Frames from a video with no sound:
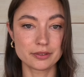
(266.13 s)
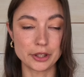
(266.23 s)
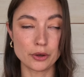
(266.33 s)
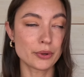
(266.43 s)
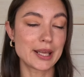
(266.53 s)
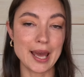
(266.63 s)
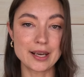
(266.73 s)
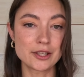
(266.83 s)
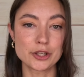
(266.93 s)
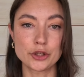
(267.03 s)
You don't get
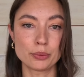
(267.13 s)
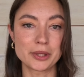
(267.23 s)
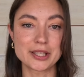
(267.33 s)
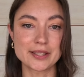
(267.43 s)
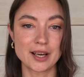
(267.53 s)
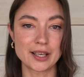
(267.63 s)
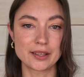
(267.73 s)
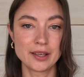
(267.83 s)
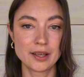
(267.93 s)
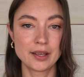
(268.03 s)
into human design